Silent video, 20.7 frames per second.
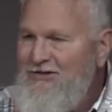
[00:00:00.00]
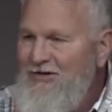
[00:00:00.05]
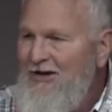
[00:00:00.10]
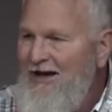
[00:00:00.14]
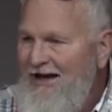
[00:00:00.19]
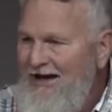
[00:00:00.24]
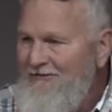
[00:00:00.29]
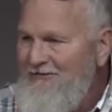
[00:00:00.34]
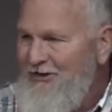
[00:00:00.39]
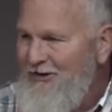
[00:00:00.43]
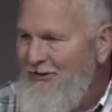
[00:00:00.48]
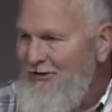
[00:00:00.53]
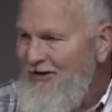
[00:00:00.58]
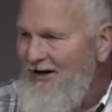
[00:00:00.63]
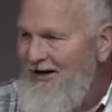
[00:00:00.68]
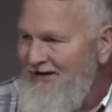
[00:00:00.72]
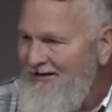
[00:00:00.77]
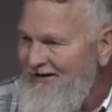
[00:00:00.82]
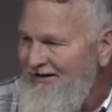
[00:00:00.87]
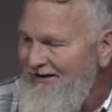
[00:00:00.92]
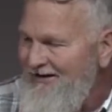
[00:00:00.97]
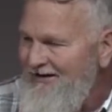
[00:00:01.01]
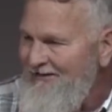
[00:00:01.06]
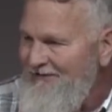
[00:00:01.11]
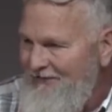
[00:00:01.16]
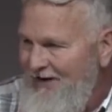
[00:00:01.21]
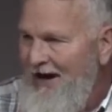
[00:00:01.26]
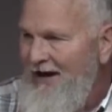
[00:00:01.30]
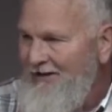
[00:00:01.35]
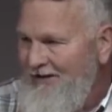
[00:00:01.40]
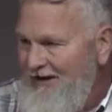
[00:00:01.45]
you have the great
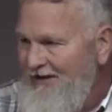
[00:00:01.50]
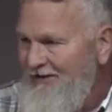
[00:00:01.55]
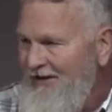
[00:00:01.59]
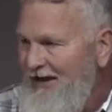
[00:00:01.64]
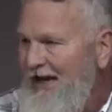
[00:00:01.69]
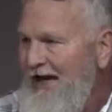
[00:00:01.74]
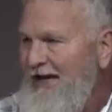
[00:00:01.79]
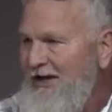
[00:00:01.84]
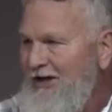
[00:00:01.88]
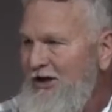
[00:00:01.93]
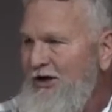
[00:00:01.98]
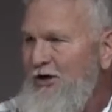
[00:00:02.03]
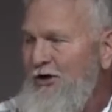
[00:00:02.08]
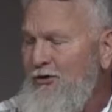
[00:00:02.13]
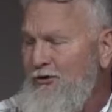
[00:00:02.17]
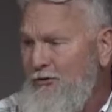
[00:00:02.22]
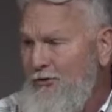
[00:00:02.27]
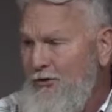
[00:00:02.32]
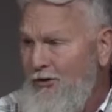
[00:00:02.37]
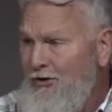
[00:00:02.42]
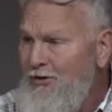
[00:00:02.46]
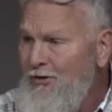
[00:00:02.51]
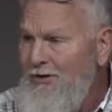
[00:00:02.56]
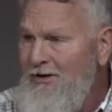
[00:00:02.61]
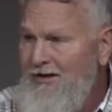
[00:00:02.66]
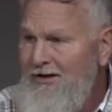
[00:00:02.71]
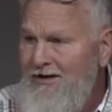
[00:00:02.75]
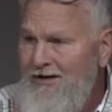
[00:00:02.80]
valley they had to go through